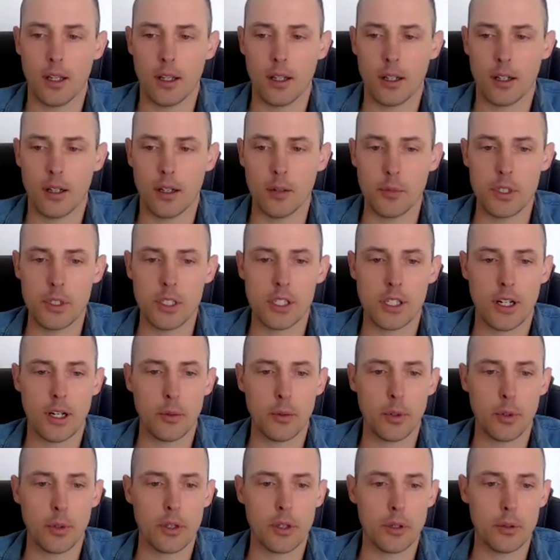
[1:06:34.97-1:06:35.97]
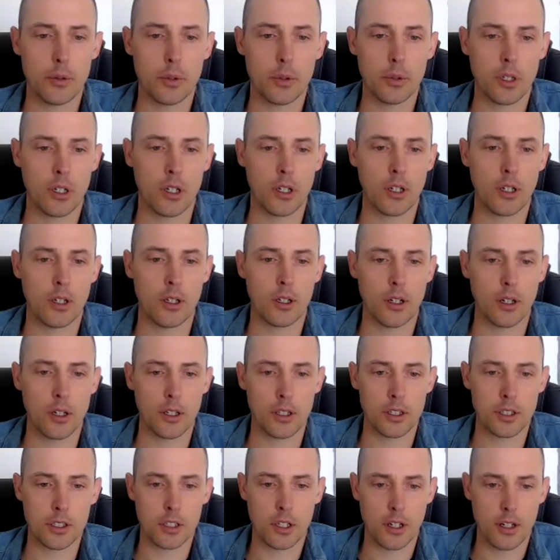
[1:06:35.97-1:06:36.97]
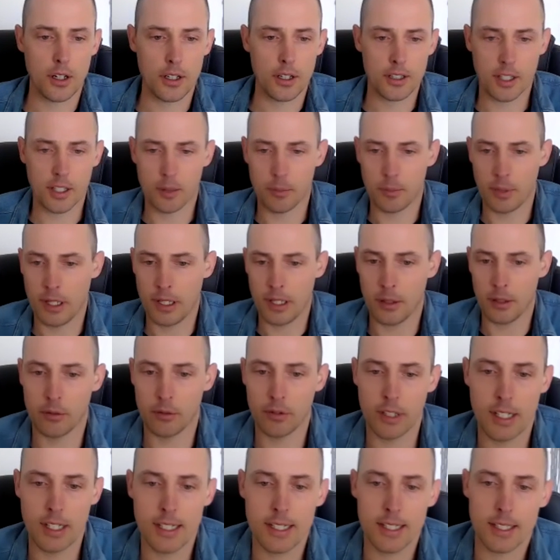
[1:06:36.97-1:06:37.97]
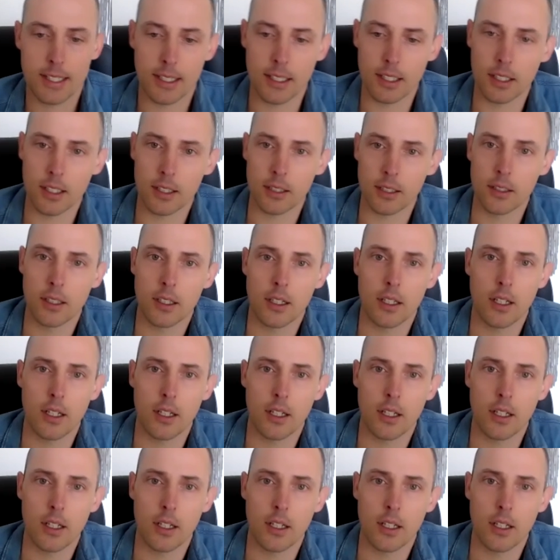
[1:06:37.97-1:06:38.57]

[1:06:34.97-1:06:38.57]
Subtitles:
Let me share with you a chart I made recently,